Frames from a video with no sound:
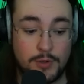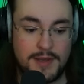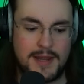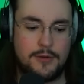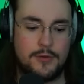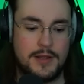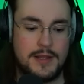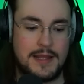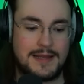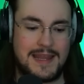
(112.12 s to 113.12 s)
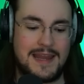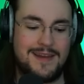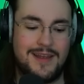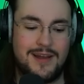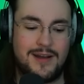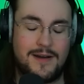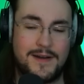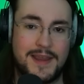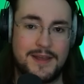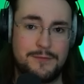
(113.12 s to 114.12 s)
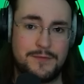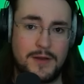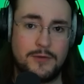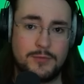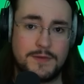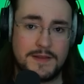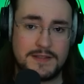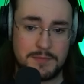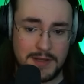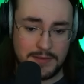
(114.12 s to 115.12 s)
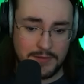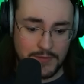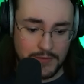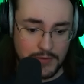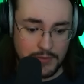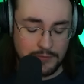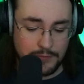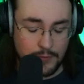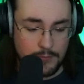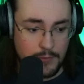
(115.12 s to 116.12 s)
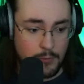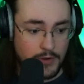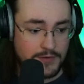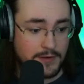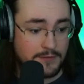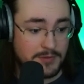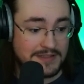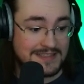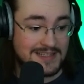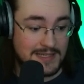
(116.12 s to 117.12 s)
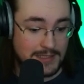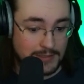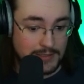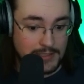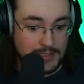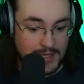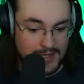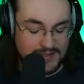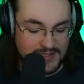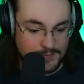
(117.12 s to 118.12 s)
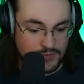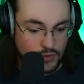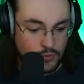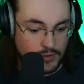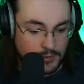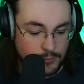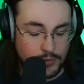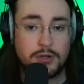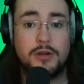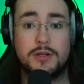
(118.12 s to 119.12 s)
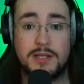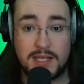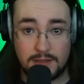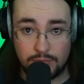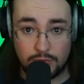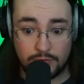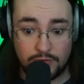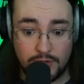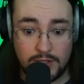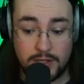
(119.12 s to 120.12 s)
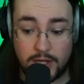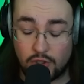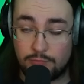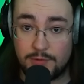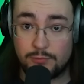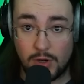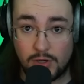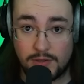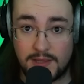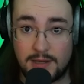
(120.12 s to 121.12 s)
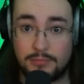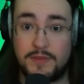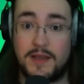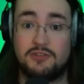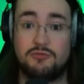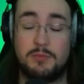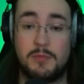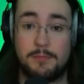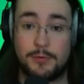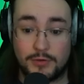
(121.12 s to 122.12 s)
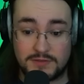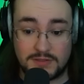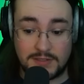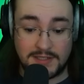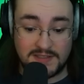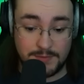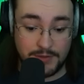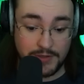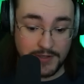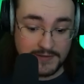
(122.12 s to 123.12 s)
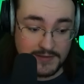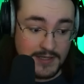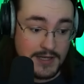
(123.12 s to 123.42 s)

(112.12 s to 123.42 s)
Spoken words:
Now, again, I have found with this method, from what I've been seeing, it seems to only work on keyboard. I could be wrong on that, but that has been my personal experience.